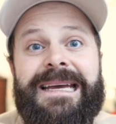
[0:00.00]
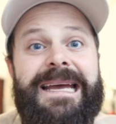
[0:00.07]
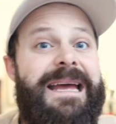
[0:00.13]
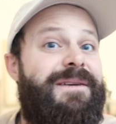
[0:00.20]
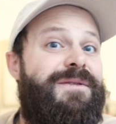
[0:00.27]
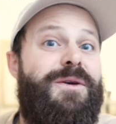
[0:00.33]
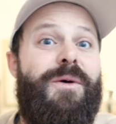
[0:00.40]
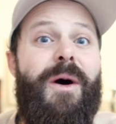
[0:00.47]

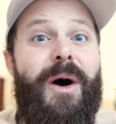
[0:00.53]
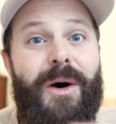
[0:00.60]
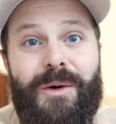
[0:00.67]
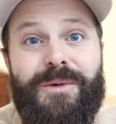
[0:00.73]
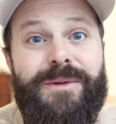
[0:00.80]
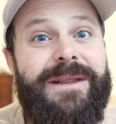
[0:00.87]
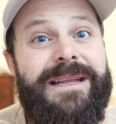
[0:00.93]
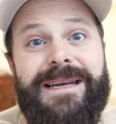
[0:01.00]
If you
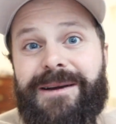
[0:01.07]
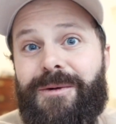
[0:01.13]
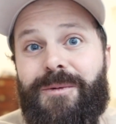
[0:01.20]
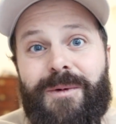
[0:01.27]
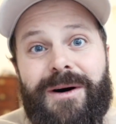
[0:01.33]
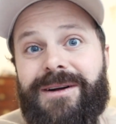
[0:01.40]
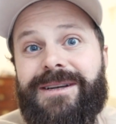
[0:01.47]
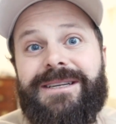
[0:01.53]
only
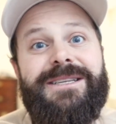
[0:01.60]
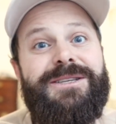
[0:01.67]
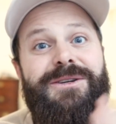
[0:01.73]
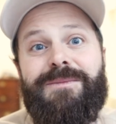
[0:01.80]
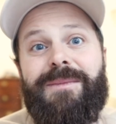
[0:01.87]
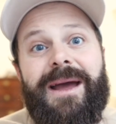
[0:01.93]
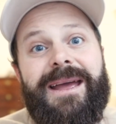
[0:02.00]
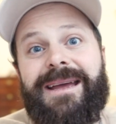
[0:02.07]
want
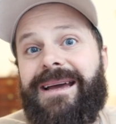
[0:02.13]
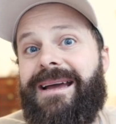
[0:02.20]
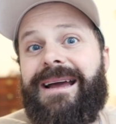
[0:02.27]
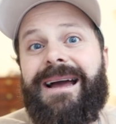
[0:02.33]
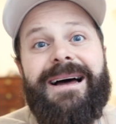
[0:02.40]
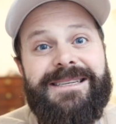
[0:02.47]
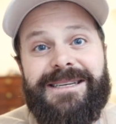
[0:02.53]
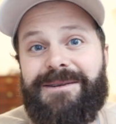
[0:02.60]
to make
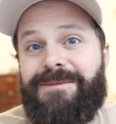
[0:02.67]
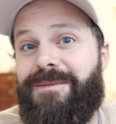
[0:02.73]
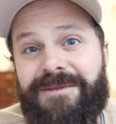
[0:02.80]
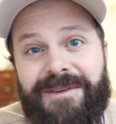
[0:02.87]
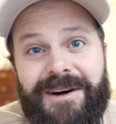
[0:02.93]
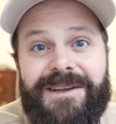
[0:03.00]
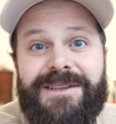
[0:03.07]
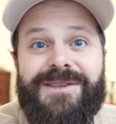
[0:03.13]
custom
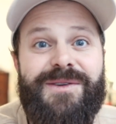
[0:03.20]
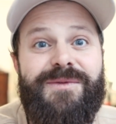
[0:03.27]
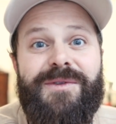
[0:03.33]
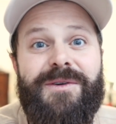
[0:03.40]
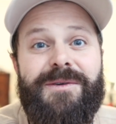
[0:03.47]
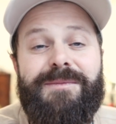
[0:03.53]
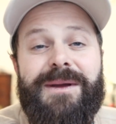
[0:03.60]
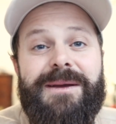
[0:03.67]
fonts
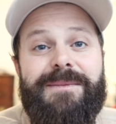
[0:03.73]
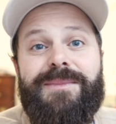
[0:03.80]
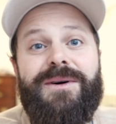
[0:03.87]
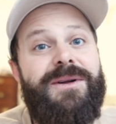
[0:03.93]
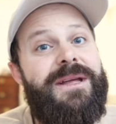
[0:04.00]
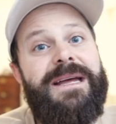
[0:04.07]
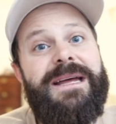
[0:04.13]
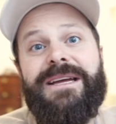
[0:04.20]
for
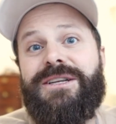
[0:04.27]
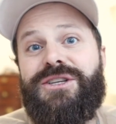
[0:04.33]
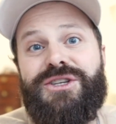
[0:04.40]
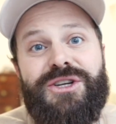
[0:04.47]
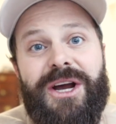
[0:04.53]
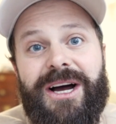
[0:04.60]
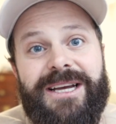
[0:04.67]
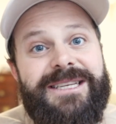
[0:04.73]
people,
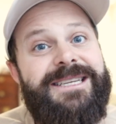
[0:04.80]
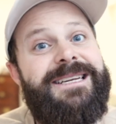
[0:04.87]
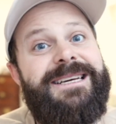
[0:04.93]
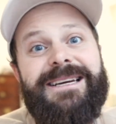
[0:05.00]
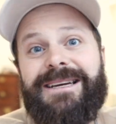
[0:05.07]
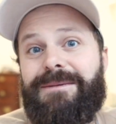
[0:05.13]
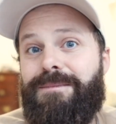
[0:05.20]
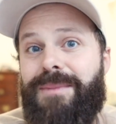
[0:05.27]
just
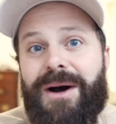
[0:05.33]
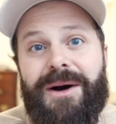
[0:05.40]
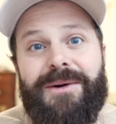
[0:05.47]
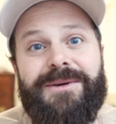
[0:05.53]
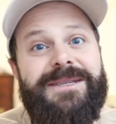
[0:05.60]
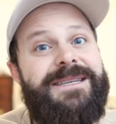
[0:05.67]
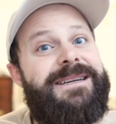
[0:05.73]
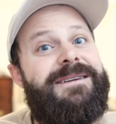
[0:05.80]

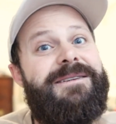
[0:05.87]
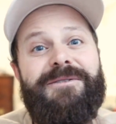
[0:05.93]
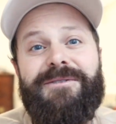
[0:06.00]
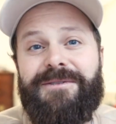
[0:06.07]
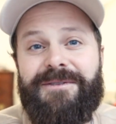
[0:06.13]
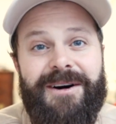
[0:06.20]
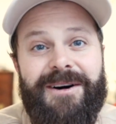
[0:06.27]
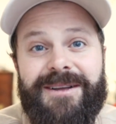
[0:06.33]
post
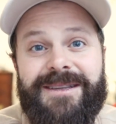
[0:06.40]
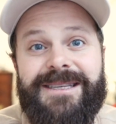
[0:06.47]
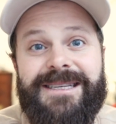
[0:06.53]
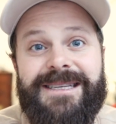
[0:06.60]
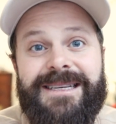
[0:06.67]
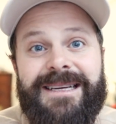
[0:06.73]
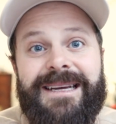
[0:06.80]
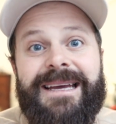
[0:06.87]
fonts.